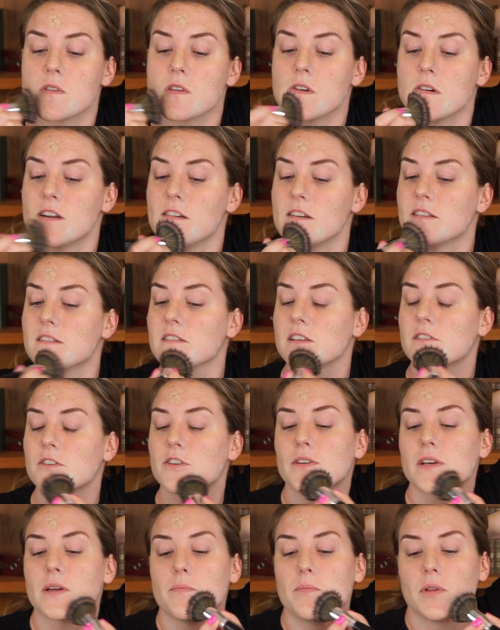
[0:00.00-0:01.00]
and it's
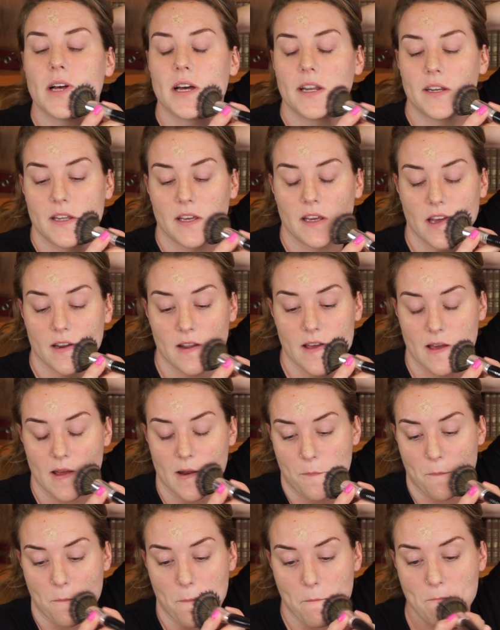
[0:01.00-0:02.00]
literally blending it in